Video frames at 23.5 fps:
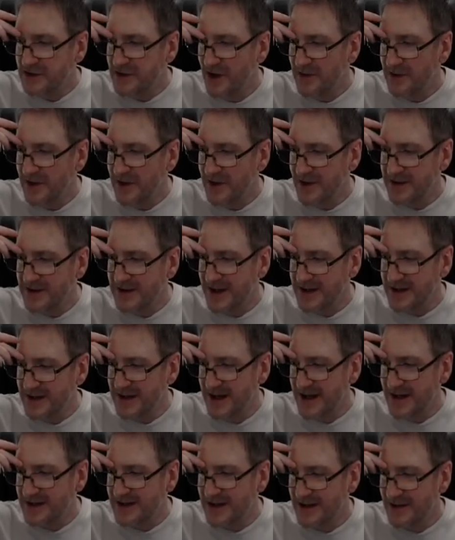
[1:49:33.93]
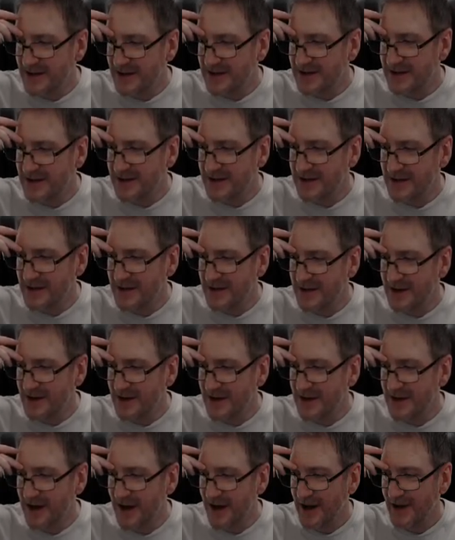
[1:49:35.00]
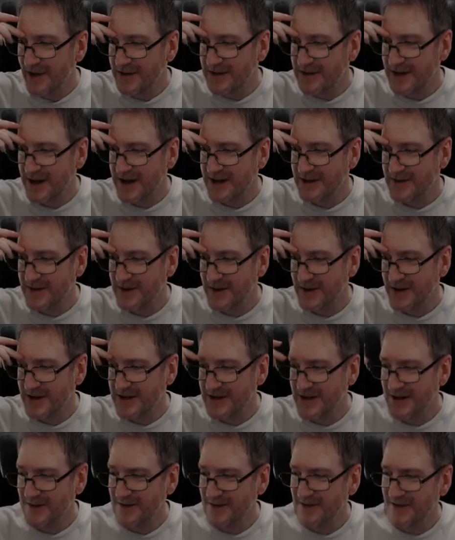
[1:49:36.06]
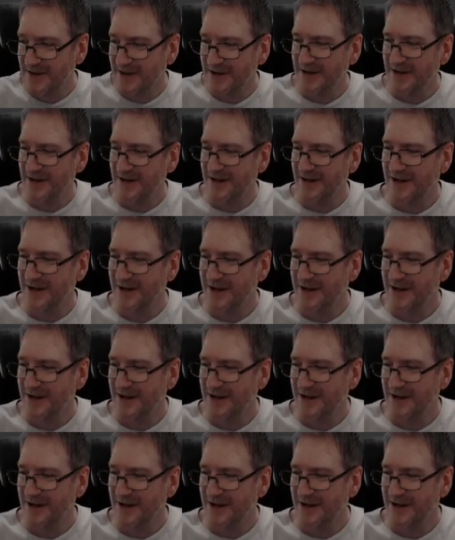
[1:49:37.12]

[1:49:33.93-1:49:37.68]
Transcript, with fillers: Sniper Girl says, guess hell, hell does freeze over.